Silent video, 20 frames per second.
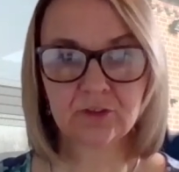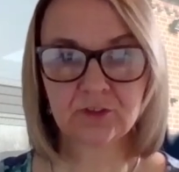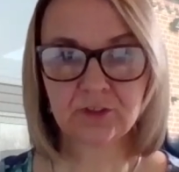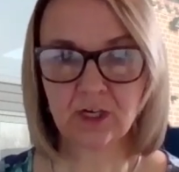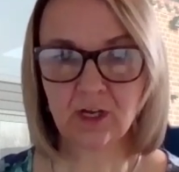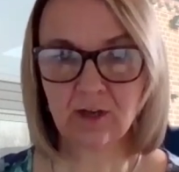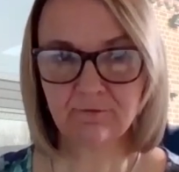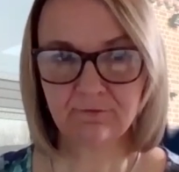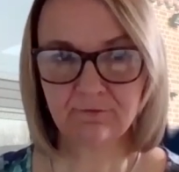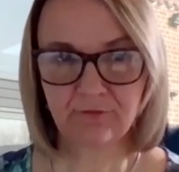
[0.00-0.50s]

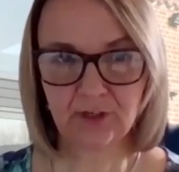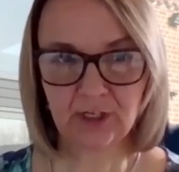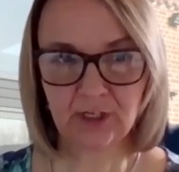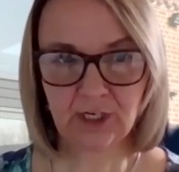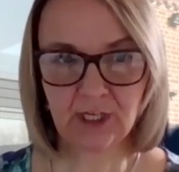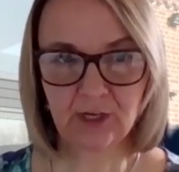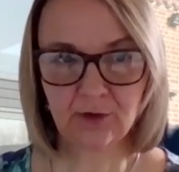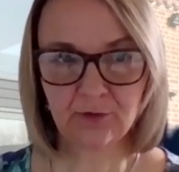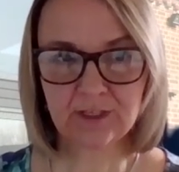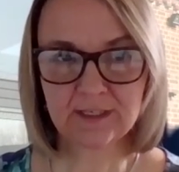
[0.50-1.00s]
Still on
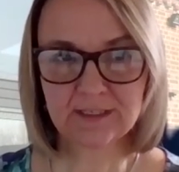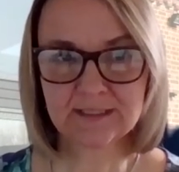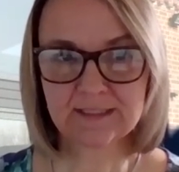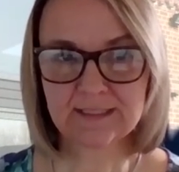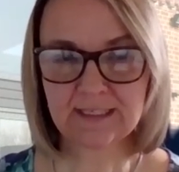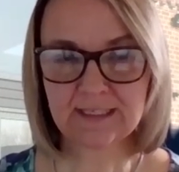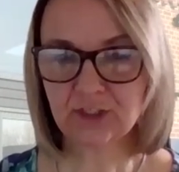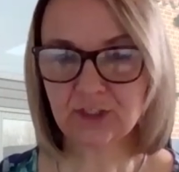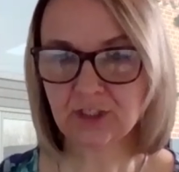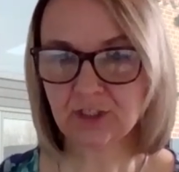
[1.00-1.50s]
furlough, the
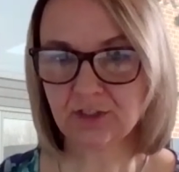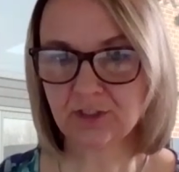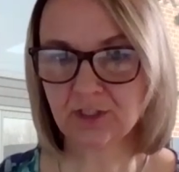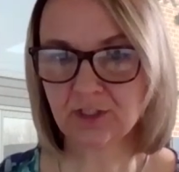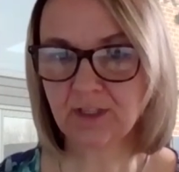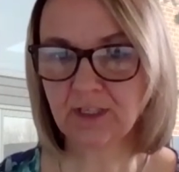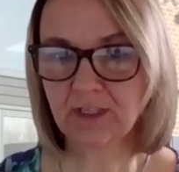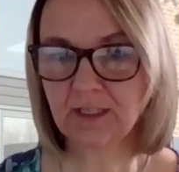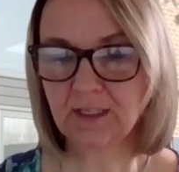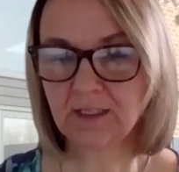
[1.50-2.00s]
extension
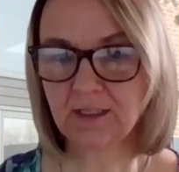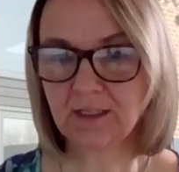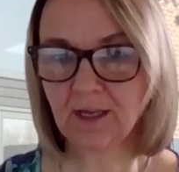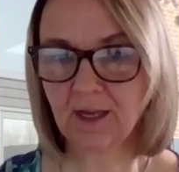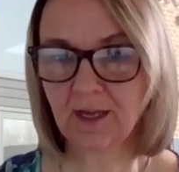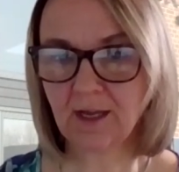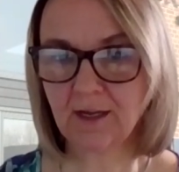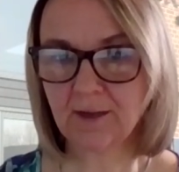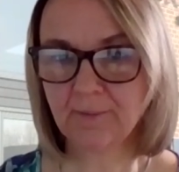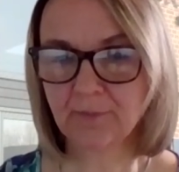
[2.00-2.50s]
to the
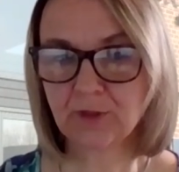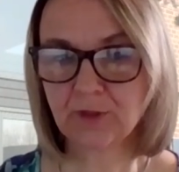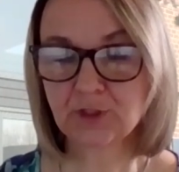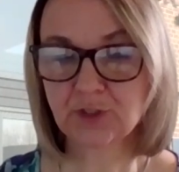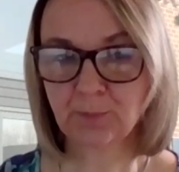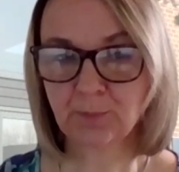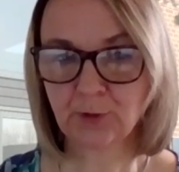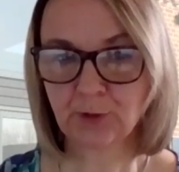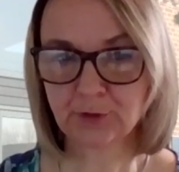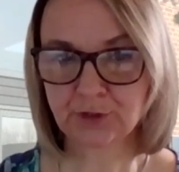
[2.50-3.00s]

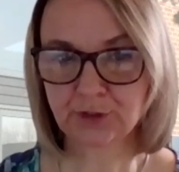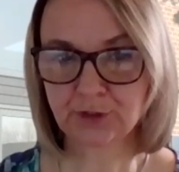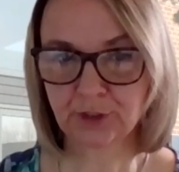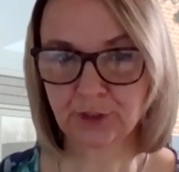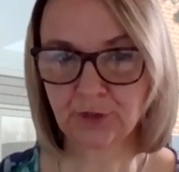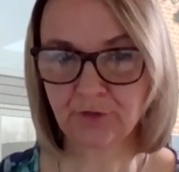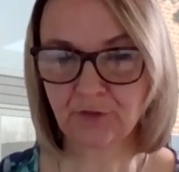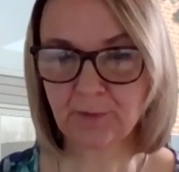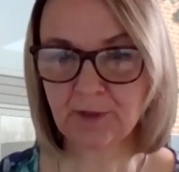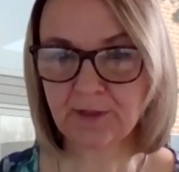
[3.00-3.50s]
support to the
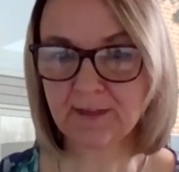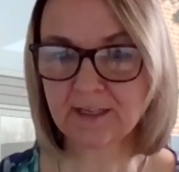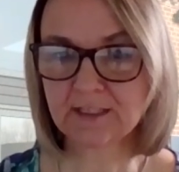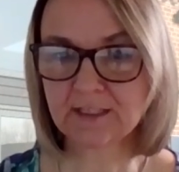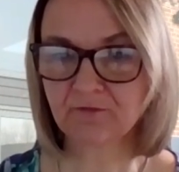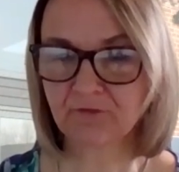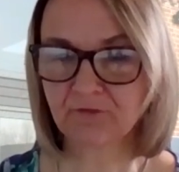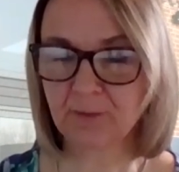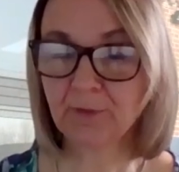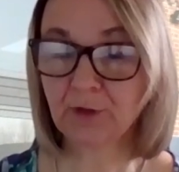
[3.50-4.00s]
government,
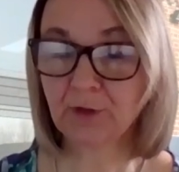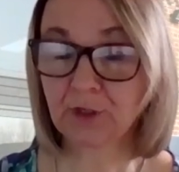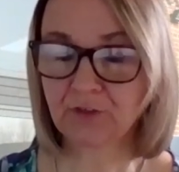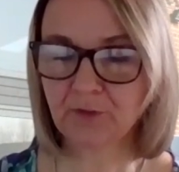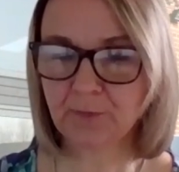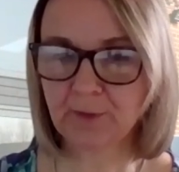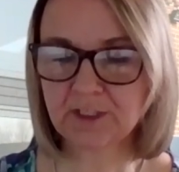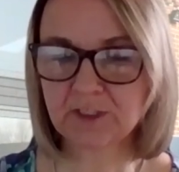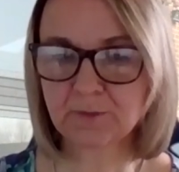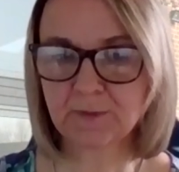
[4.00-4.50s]
that from the
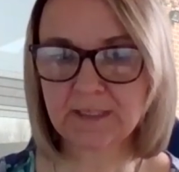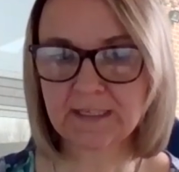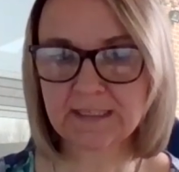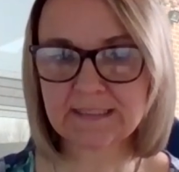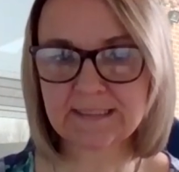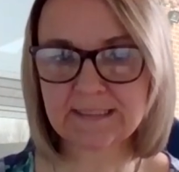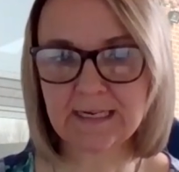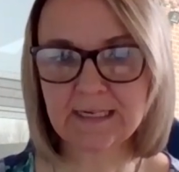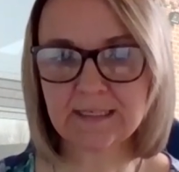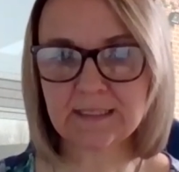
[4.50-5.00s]
government has been
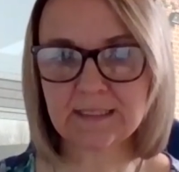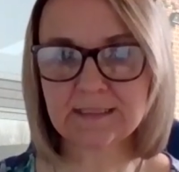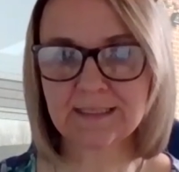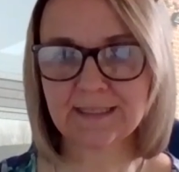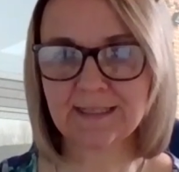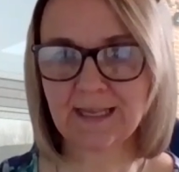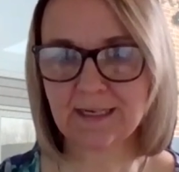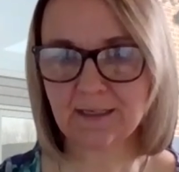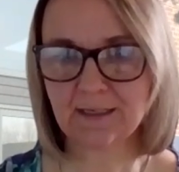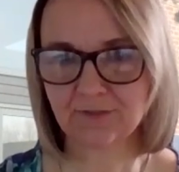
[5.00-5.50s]
extended
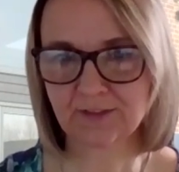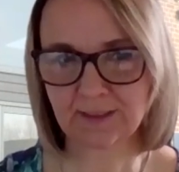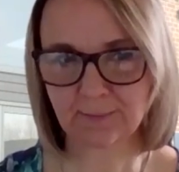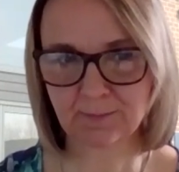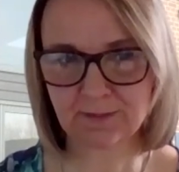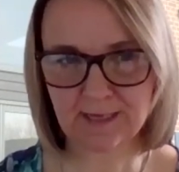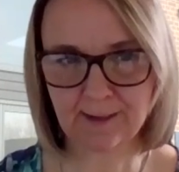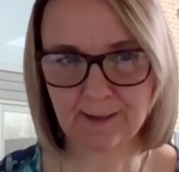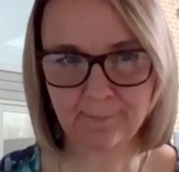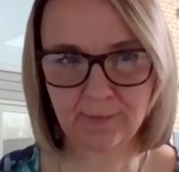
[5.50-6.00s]
to the end of
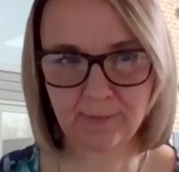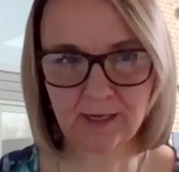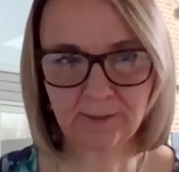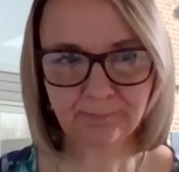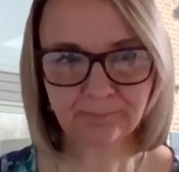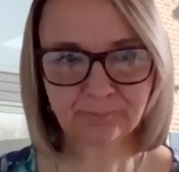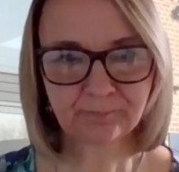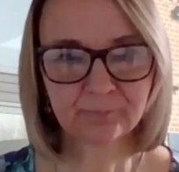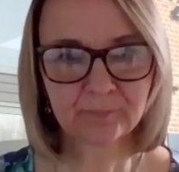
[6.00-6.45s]
September.